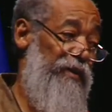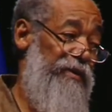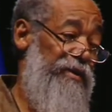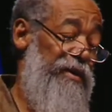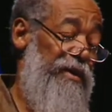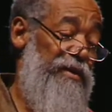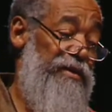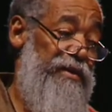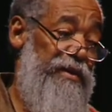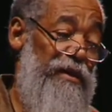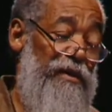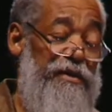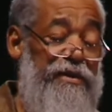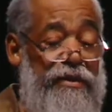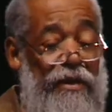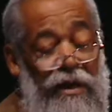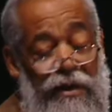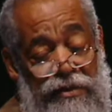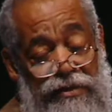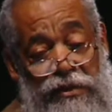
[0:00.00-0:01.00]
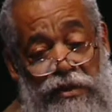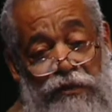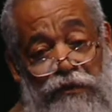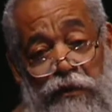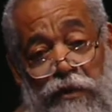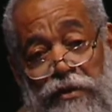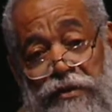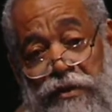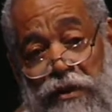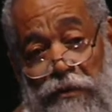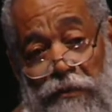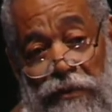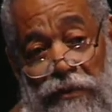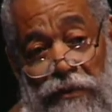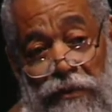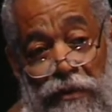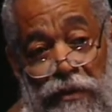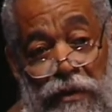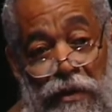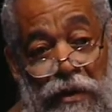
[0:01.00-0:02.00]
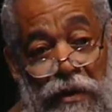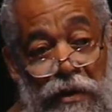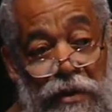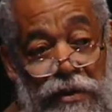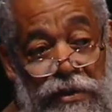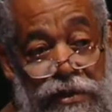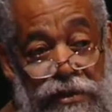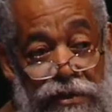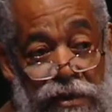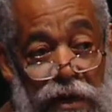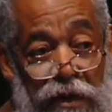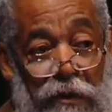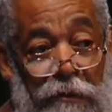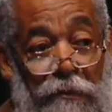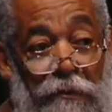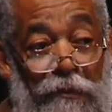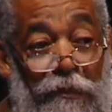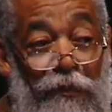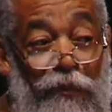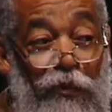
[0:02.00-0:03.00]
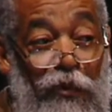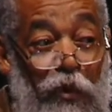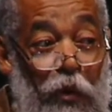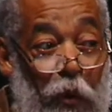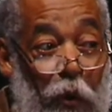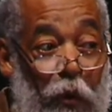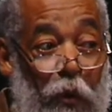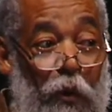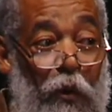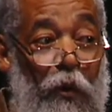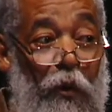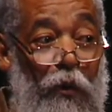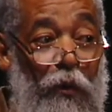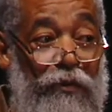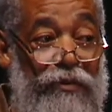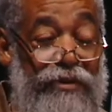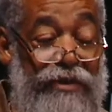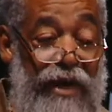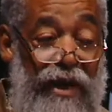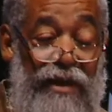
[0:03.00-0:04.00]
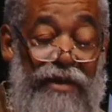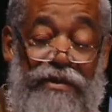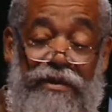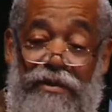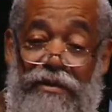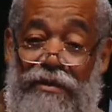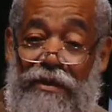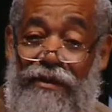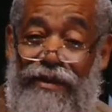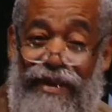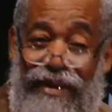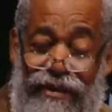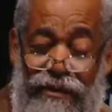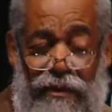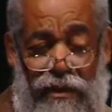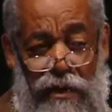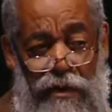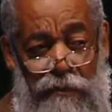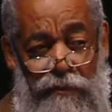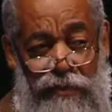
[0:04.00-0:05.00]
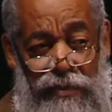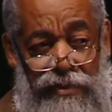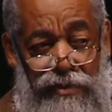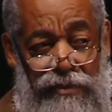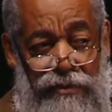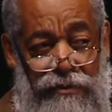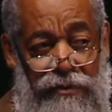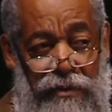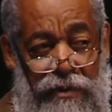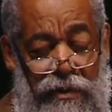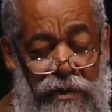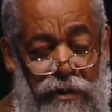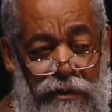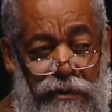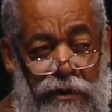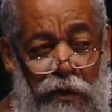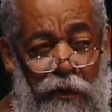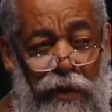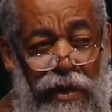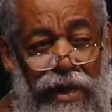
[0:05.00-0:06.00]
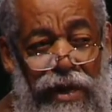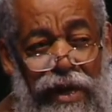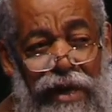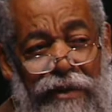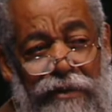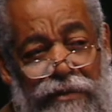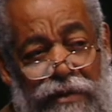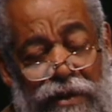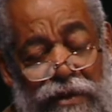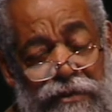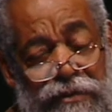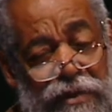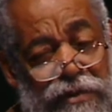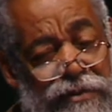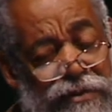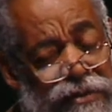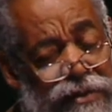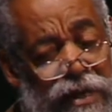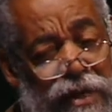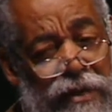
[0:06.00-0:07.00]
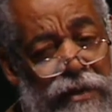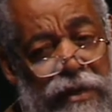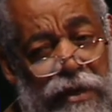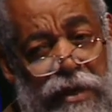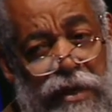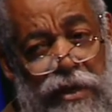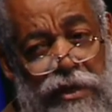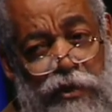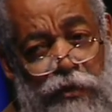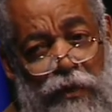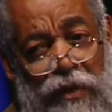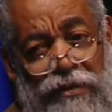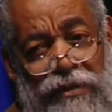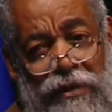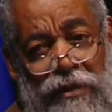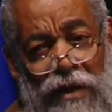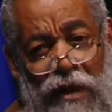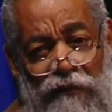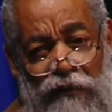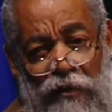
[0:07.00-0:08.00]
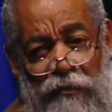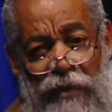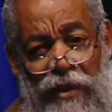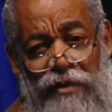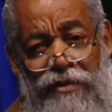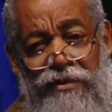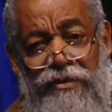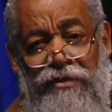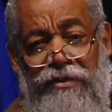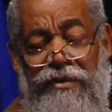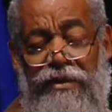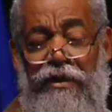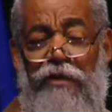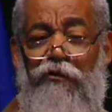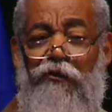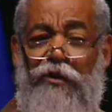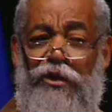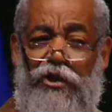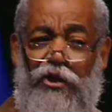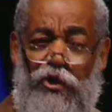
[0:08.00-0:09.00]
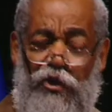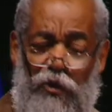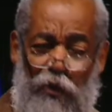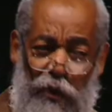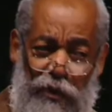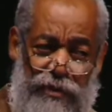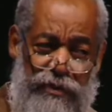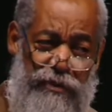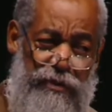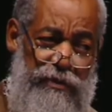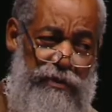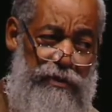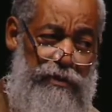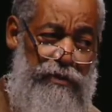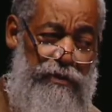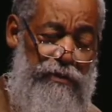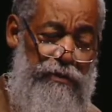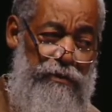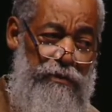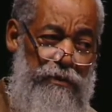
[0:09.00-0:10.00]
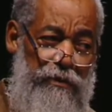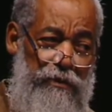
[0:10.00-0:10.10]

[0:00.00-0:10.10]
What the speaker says: any sales taxes, for example. Some no taxes on incomes. Now, in this day and age where the governments need resources,